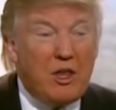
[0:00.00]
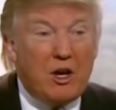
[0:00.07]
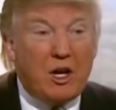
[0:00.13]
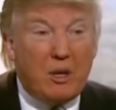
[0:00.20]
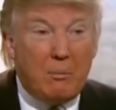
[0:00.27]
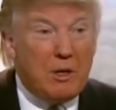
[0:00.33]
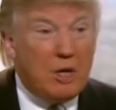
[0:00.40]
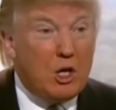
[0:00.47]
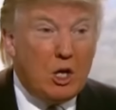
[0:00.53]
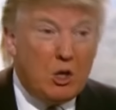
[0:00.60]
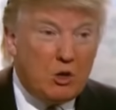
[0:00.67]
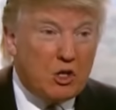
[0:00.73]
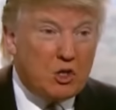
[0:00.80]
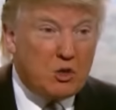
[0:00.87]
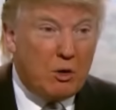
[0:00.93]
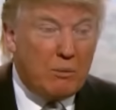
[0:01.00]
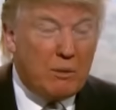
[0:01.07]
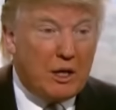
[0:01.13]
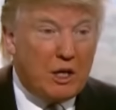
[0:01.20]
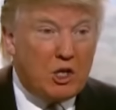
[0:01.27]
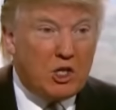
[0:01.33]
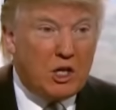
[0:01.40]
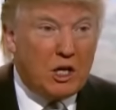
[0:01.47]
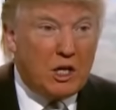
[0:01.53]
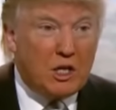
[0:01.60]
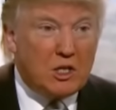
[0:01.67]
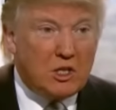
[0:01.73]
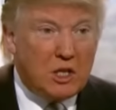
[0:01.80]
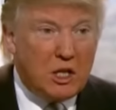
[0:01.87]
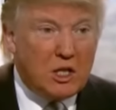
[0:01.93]
can be no discrimination
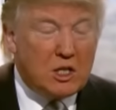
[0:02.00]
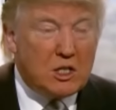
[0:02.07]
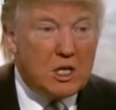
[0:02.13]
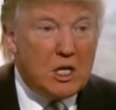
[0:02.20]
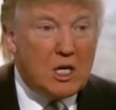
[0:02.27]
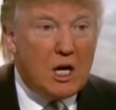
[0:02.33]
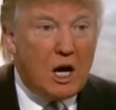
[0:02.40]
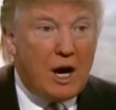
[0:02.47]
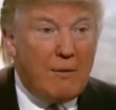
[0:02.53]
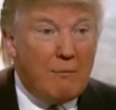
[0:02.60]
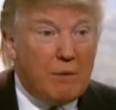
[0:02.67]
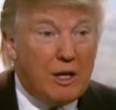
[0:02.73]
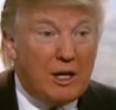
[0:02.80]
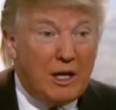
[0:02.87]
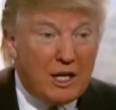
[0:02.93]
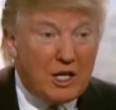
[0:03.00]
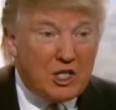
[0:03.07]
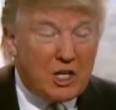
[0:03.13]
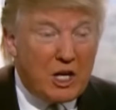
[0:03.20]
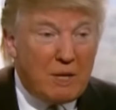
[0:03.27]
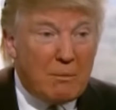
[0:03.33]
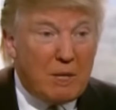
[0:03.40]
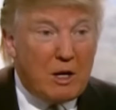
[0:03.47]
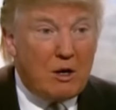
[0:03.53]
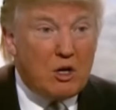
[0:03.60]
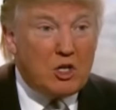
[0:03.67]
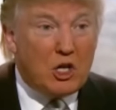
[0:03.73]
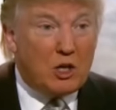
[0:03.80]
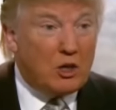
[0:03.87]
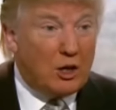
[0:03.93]
against gays. I'm against gay marriage.
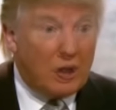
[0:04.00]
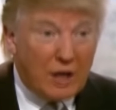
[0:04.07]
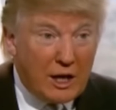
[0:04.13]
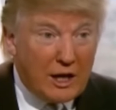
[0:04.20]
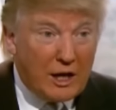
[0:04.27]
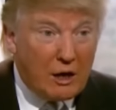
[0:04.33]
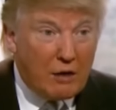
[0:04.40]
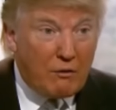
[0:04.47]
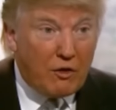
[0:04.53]
I took a lot of heat for